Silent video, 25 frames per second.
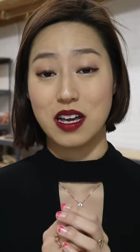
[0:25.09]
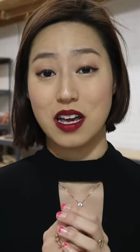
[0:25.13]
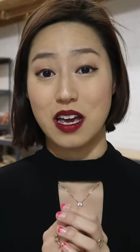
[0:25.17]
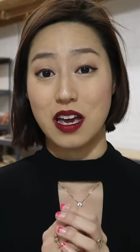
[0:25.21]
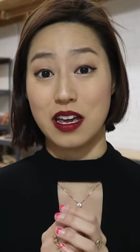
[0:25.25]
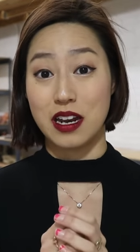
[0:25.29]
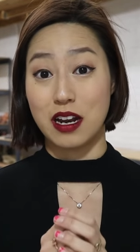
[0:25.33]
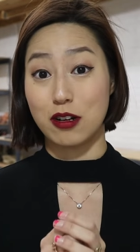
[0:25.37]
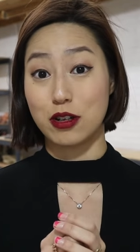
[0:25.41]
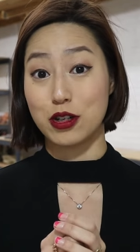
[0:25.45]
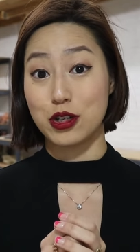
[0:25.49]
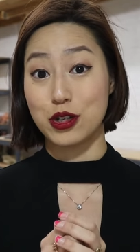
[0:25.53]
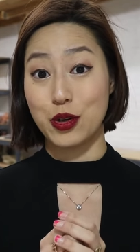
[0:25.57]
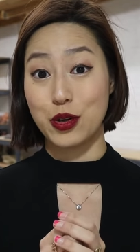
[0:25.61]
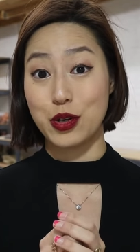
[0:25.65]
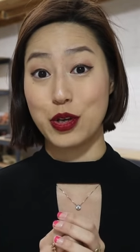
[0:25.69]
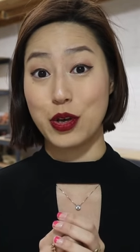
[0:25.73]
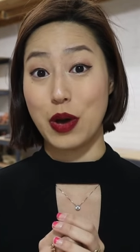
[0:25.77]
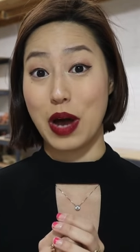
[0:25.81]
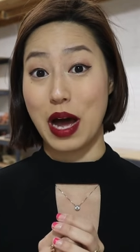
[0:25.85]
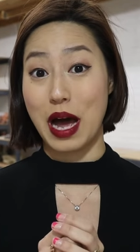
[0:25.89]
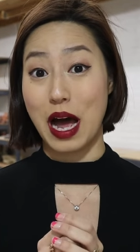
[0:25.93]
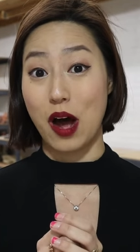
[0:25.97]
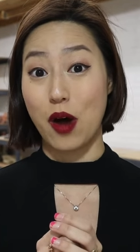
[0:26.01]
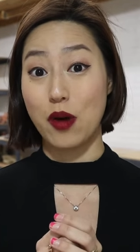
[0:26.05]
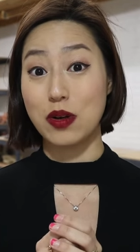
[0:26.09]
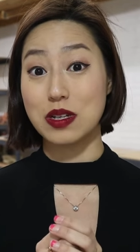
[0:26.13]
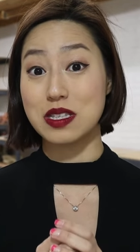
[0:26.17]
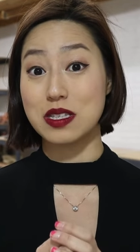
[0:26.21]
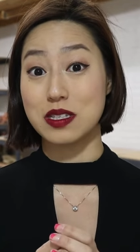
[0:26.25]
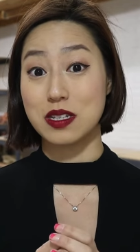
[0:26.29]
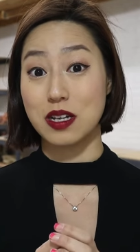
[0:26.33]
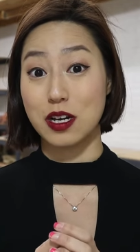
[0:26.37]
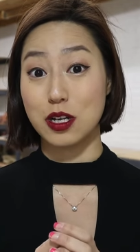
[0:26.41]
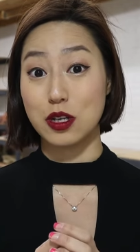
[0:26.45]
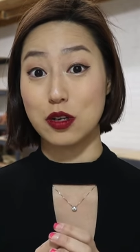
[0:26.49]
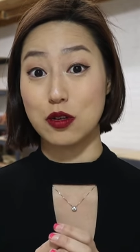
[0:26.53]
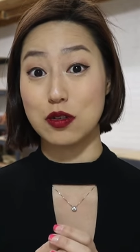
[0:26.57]
And I'll show you how it's
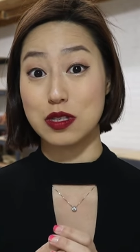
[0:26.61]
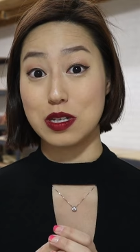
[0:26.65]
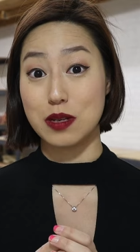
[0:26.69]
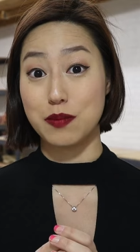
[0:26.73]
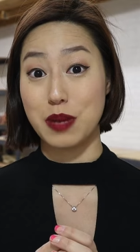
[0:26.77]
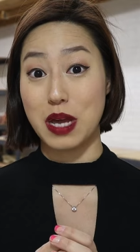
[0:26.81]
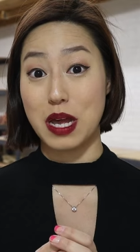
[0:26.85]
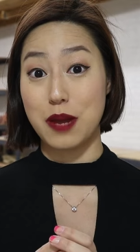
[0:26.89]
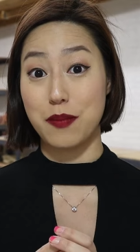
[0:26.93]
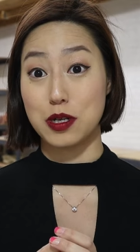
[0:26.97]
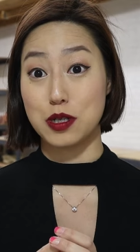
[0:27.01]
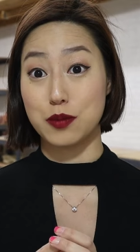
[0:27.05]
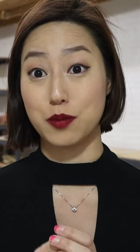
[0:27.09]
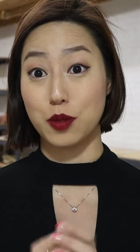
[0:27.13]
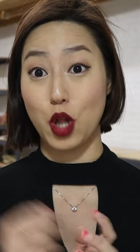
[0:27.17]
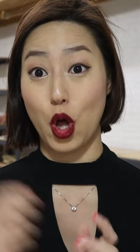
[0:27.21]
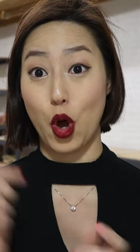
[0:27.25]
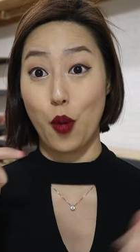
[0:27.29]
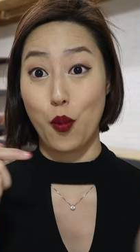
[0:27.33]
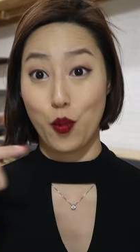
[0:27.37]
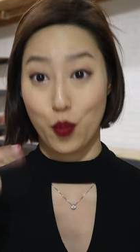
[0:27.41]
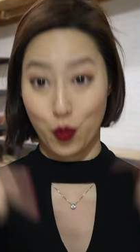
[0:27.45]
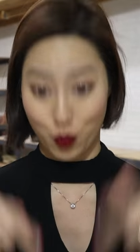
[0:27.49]
done using papers below.